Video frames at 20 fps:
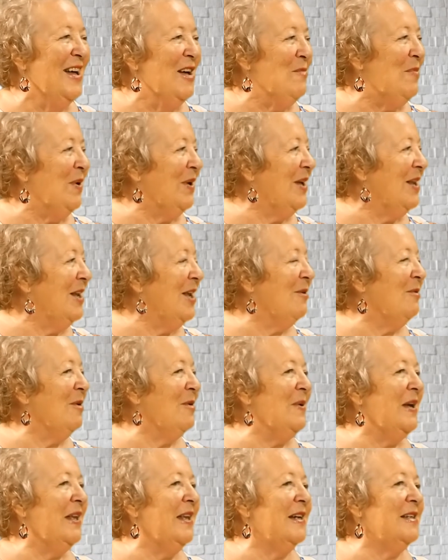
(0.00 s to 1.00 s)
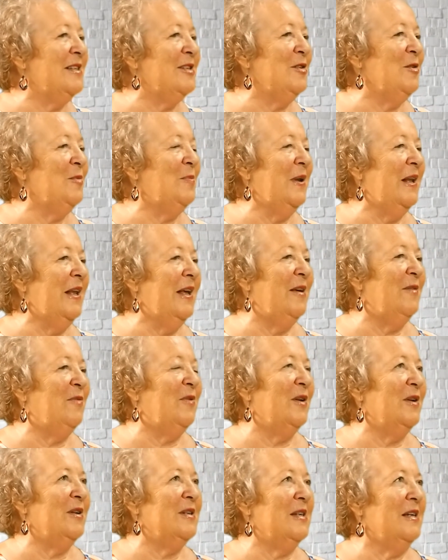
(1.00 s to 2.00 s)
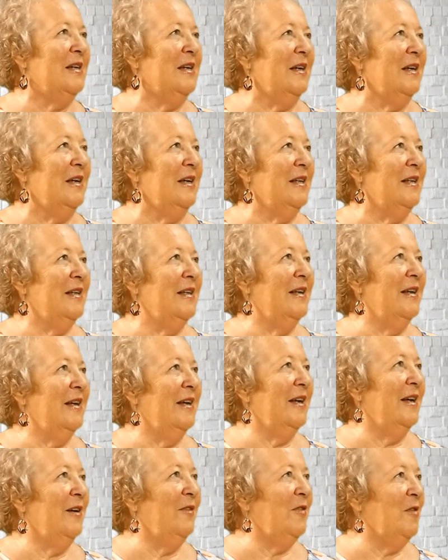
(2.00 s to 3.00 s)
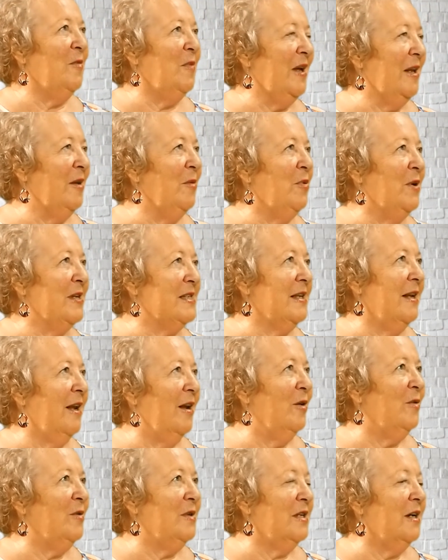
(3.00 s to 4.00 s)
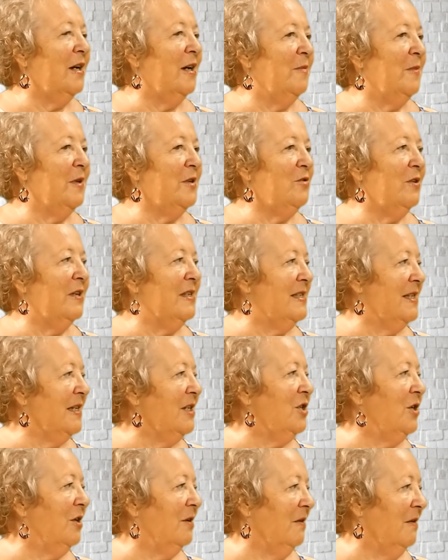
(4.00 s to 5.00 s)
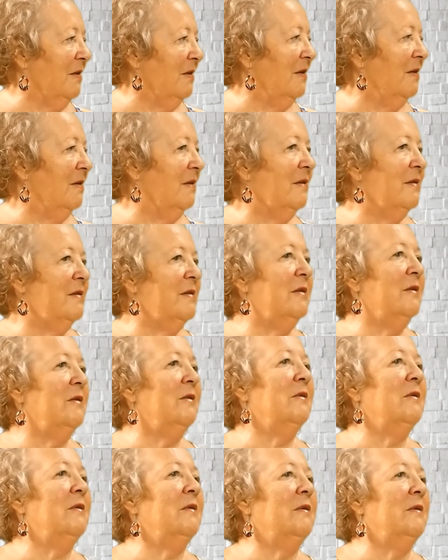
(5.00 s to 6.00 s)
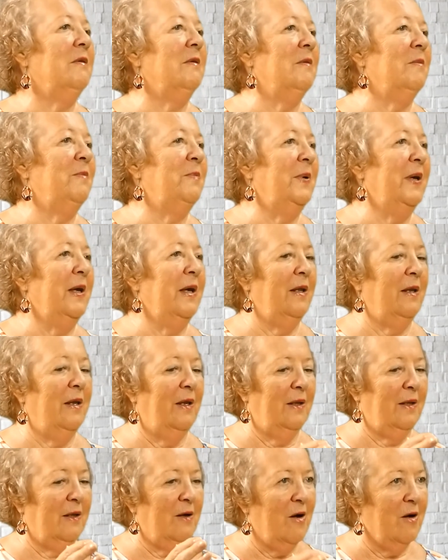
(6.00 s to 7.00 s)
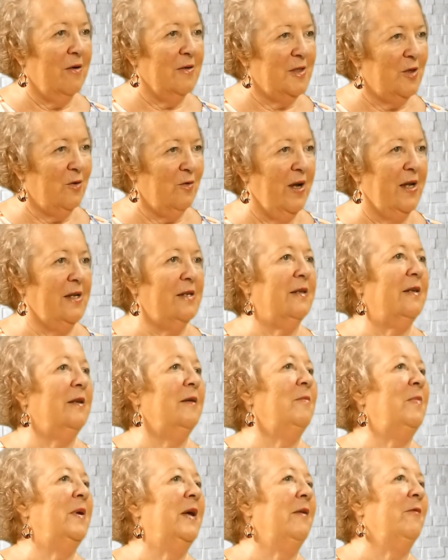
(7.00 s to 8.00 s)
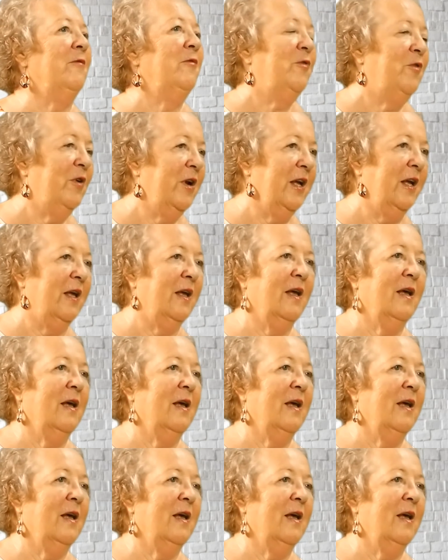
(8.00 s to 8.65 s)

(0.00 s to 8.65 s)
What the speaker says: But you know, I mean, I do believe that if they've been in prison a long time, the transition to being incarcerated and being free